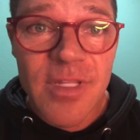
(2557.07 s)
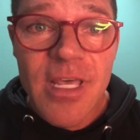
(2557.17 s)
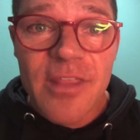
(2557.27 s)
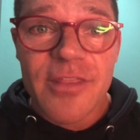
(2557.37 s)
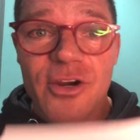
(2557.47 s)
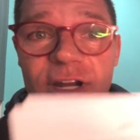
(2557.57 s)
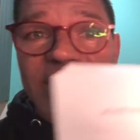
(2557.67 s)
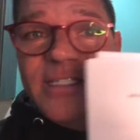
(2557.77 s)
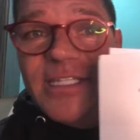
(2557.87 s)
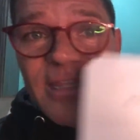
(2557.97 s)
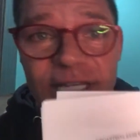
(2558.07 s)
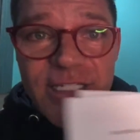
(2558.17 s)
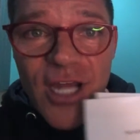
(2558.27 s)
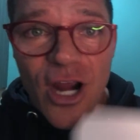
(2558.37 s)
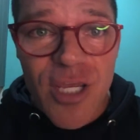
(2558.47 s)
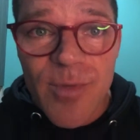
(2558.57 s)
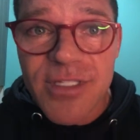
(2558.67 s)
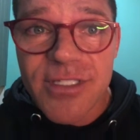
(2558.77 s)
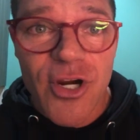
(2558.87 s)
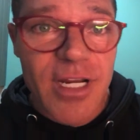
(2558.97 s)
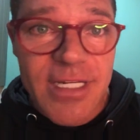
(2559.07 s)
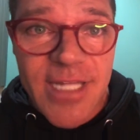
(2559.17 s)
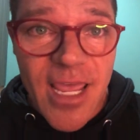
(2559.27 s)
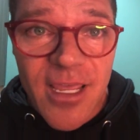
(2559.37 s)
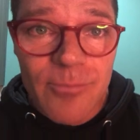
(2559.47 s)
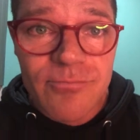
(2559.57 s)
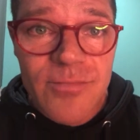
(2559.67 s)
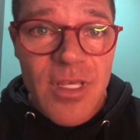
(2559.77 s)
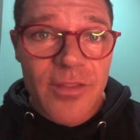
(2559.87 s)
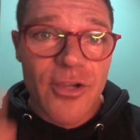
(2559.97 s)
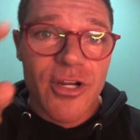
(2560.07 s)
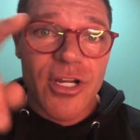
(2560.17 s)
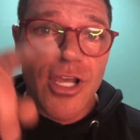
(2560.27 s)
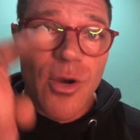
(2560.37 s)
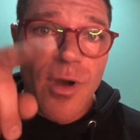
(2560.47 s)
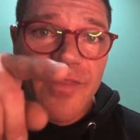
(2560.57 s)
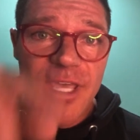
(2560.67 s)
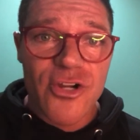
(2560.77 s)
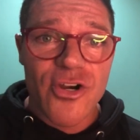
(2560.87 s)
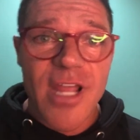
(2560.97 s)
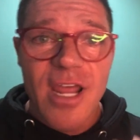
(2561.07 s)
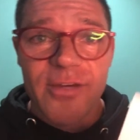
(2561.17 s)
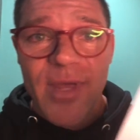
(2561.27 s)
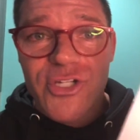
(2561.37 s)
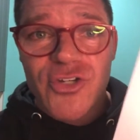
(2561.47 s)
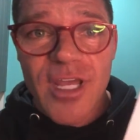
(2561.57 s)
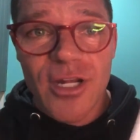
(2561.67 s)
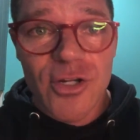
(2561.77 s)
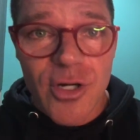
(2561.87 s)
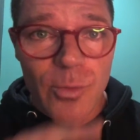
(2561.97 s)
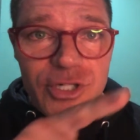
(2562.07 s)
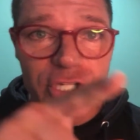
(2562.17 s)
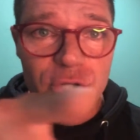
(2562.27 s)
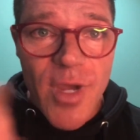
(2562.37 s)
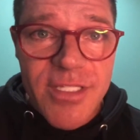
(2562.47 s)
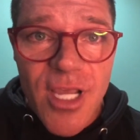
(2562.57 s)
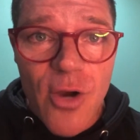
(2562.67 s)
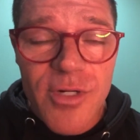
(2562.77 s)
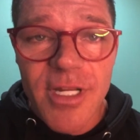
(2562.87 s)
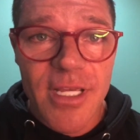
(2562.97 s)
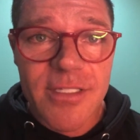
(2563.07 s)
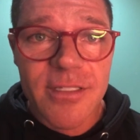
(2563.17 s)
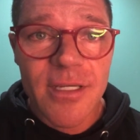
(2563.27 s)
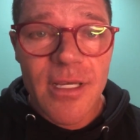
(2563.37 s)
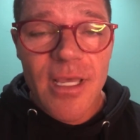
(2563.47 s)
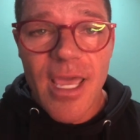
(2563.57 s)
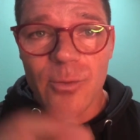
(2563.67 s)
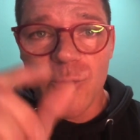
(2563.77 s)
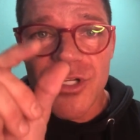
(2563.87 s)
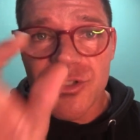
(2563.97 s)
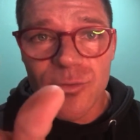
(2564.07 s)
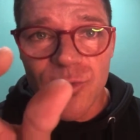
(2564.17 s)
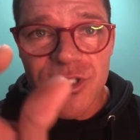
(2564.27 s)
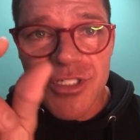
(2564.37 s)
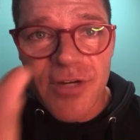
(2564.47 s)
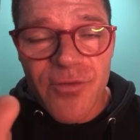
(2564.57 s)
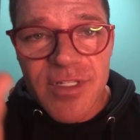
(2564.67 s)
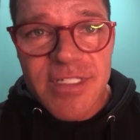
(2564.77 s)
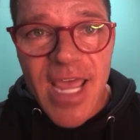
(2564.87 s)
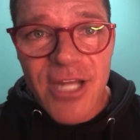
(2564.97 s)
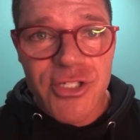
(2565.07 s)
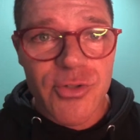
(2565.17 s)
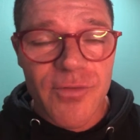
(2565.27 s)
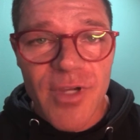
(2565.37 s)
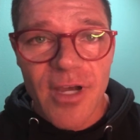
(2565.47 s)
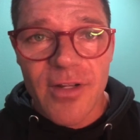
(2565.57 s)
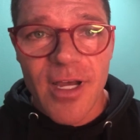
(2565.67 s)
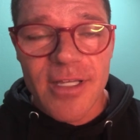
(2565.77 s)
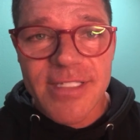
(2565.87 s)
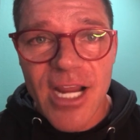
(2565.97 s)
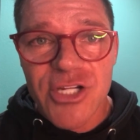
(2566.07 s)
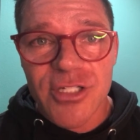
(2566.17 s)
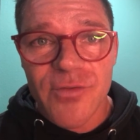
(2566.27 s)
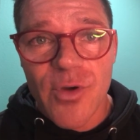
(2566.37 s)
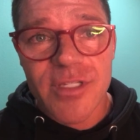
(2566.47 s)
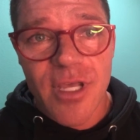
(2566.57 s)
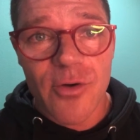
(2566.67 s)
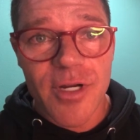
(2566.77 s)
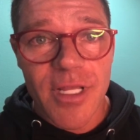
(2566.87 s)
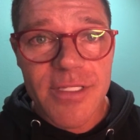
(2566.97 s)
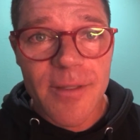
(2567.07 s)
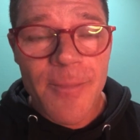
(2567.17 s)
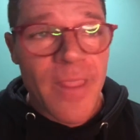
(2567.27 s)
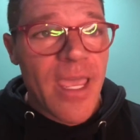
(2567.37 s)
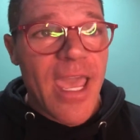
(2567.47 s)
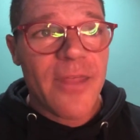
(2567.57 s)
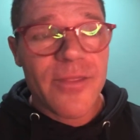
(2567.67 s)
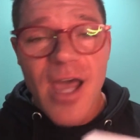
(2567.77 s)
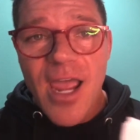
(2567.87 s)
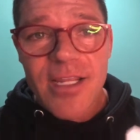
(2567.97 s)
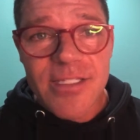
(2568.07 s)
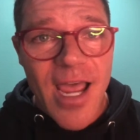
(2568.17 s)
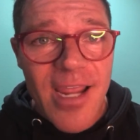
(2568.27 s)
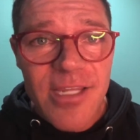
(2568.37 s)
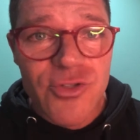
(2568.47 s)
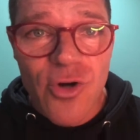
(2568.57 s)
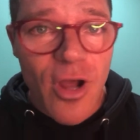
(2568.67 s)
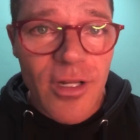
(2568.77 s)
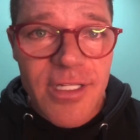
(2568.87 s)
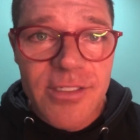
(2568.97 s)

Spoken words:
They're going to see these documents. They're going to take them. They're going to go on the internet and make sure they learn which U.S. code it is and which different statute section of U.S. code it is. And I strongly